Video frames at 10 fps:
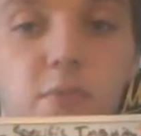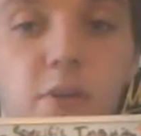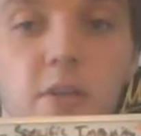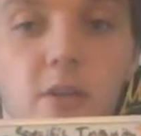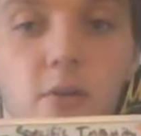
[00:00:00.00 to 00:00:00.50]

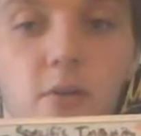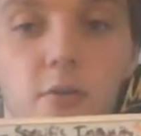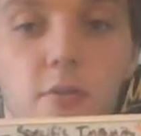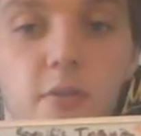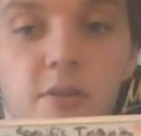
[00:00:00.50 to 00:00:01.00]
right here,
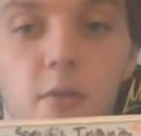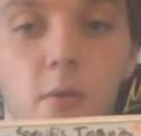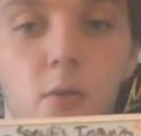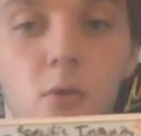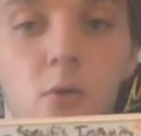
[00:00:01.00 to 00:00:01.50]
this
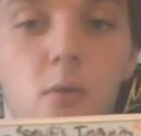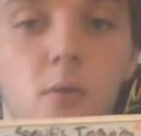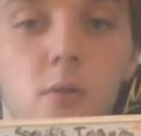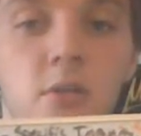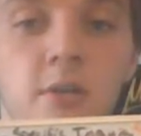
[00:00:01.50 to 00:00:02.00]
little
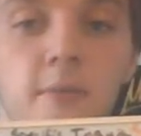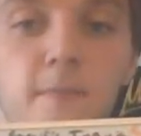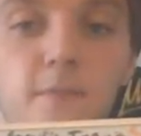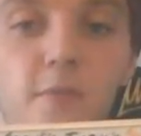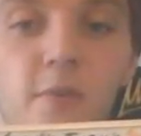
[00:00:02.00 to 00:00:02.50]

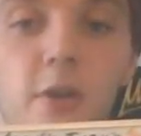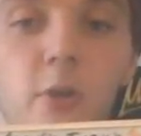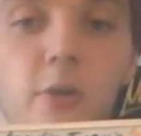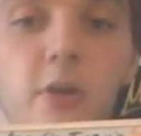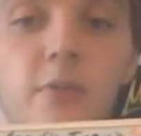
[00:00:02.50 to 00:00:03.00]
funky
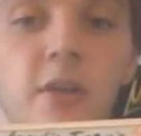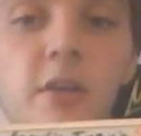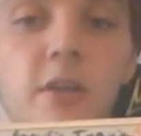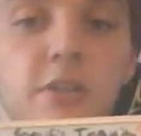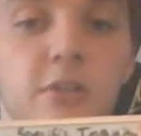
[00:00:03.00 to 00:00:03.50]
looking
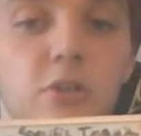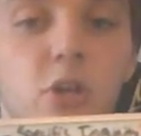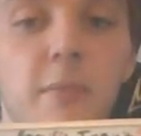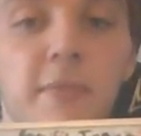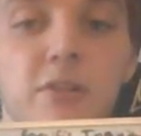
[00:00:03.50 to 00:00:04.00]
thing is your
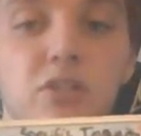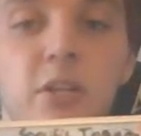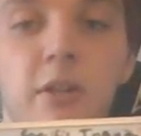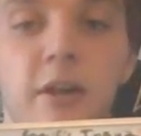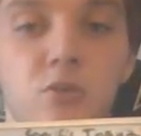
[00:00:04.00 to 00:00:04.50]
MHC
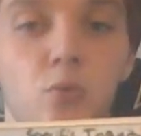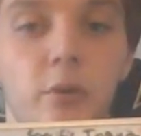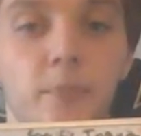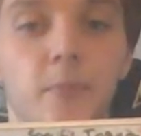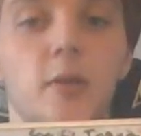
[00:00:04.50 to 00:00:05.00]
class 1.
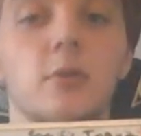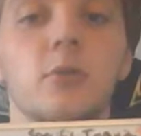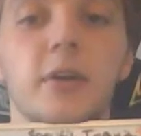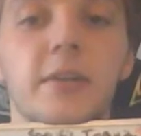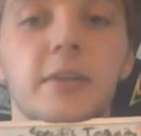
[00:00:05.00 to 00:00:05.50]

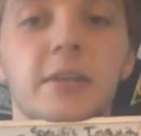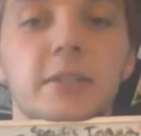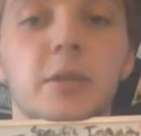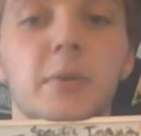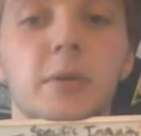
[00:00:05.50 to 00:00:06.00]
Okay, and that's
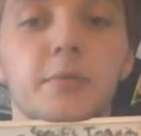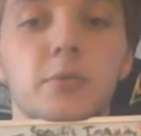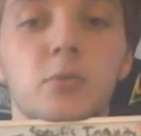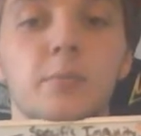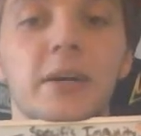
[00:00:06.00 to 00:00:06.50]
going to be able
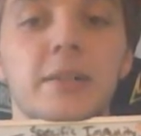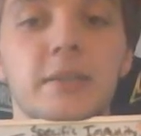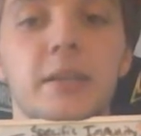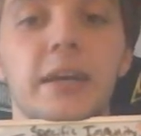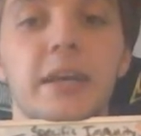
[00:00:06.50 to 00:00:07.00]
to bind to
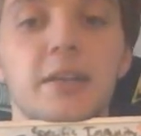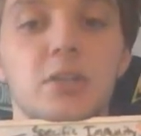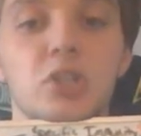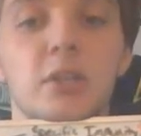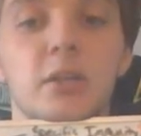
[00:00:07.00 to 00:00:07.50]
that
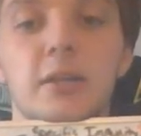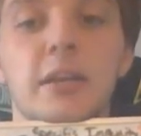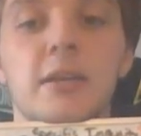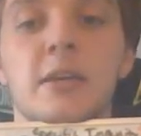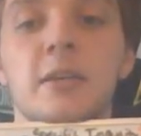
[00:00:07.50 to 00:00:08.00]
antigen
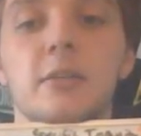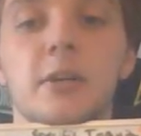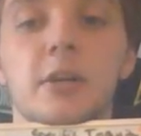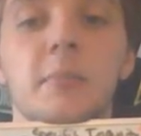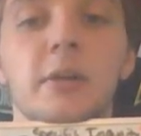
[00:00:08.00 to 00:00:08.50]
and
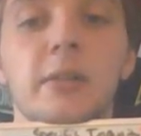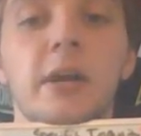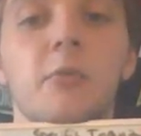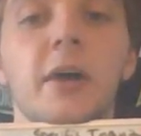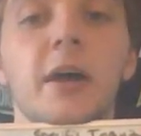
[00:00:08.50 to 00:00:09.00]

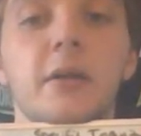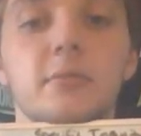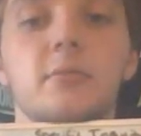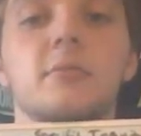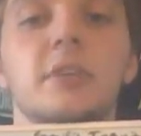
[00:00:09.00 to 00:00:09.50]
allow that
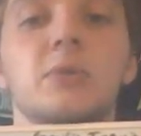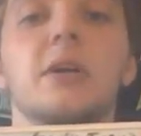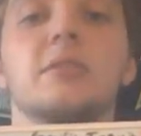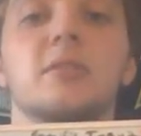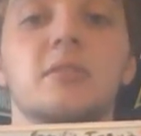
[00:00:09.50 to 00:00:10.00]

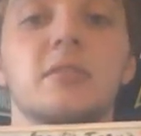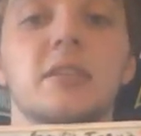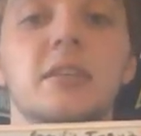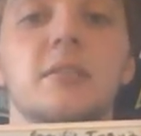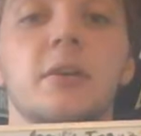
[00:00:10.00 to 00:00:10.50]
cytotoxic
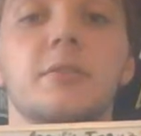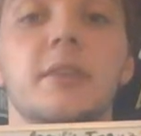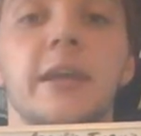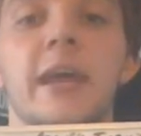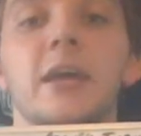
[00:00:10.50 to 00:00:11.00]
T cell to
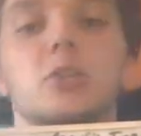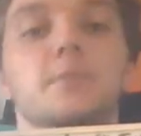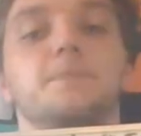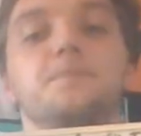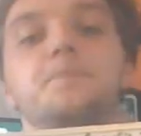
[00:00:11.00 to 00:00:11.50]
take action.
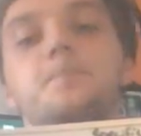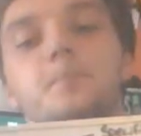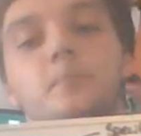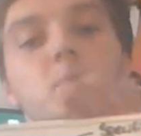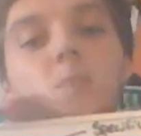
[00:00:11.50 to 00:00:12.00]

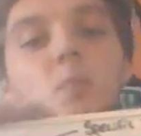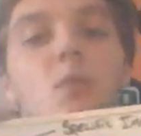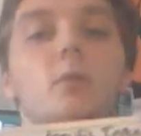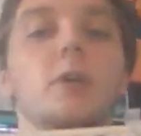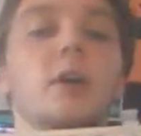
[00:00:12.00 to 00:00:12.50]

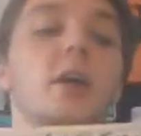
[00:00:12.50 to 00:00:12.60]
Okay,